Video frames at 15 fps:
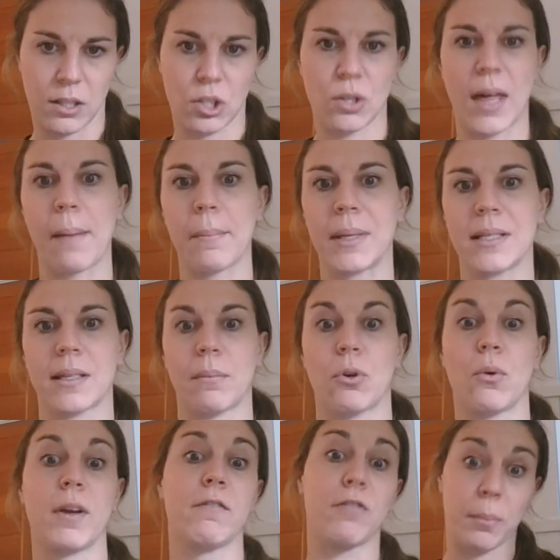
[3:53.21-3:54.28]
So that means I'm
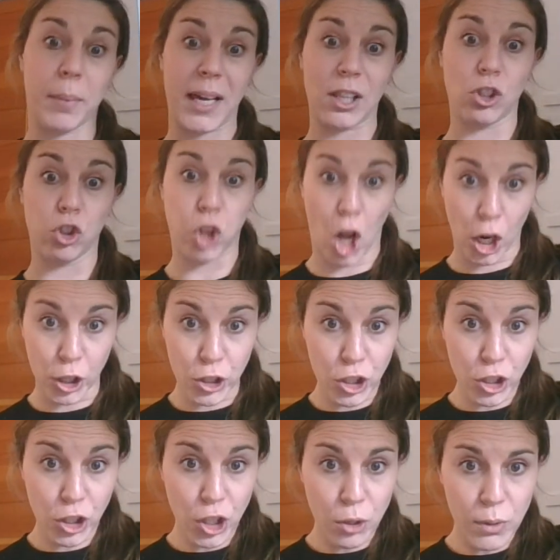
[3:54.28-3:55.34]
going from a
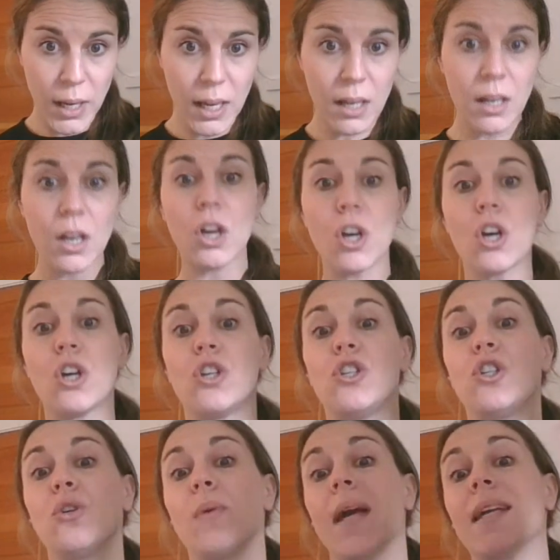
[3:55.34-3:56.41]
larger unit
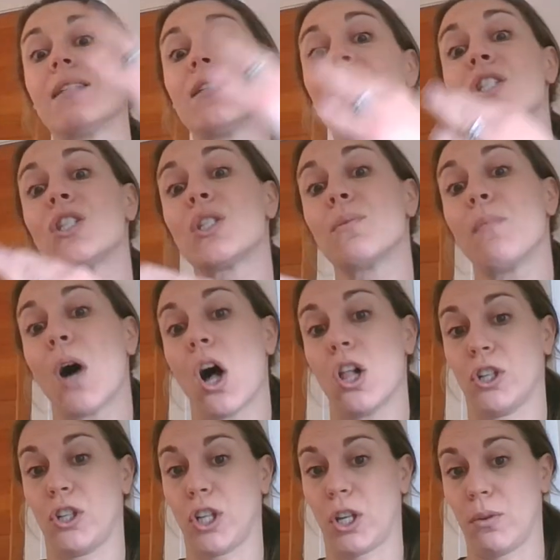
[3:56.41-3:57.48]
to a
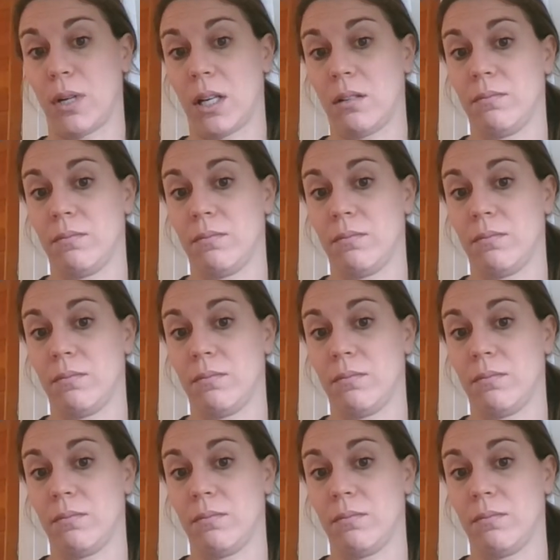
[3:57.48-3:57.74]
smaller unit.